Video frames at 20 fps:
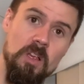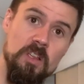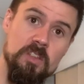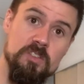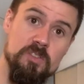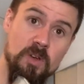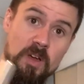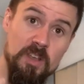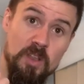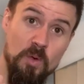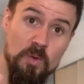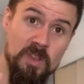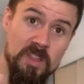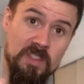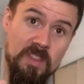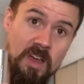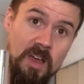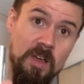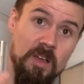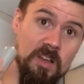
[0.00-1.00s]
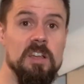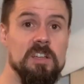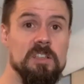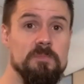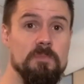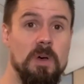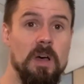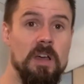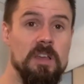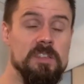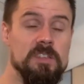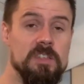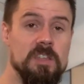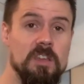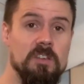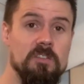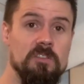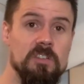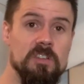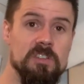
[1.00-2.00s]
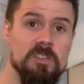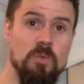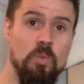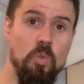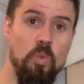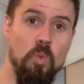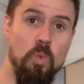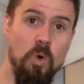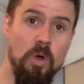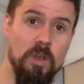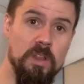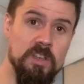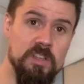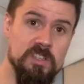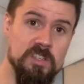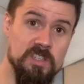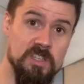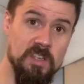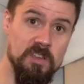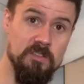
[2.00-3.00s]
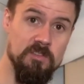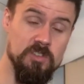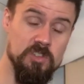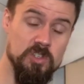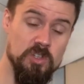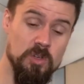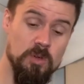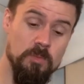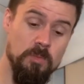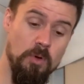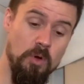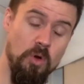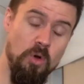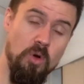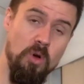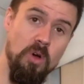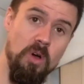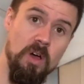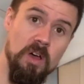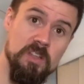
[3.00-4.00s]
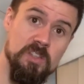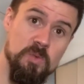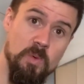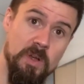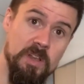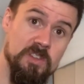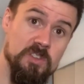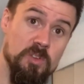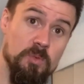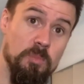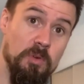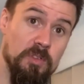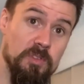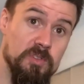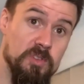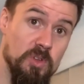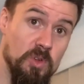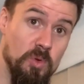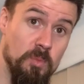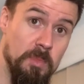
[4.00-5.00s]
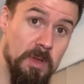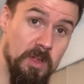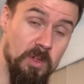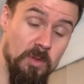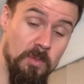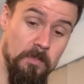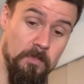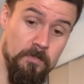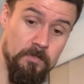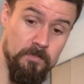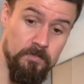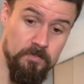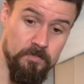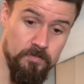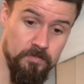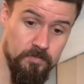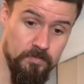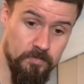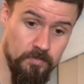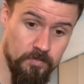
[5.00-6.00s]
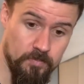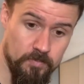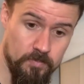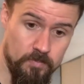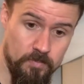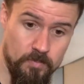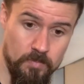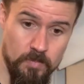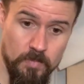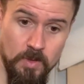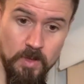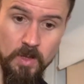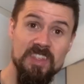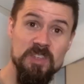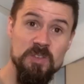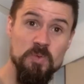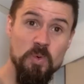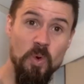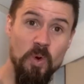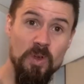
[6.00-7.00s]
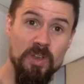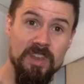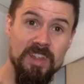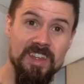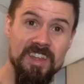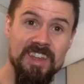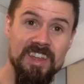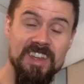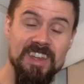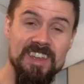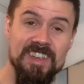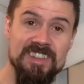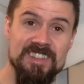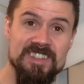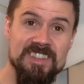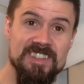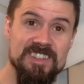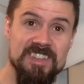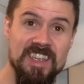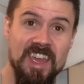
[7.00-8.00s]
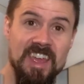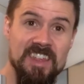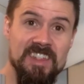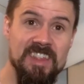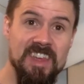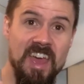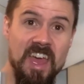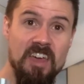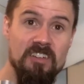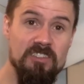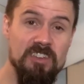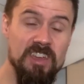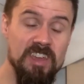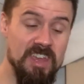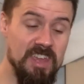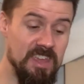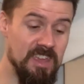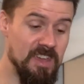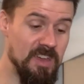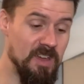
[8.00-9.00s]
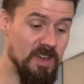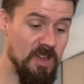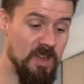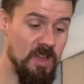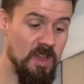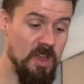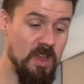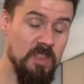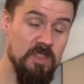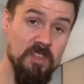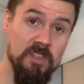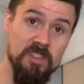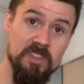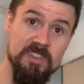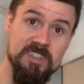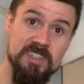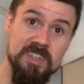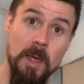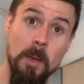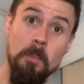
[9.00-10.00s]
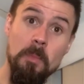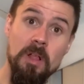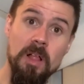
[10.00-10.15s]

So I don't need that because my steerer is a 1-inch steerer tube or a 22.2mm. This one is to take the area here that the stem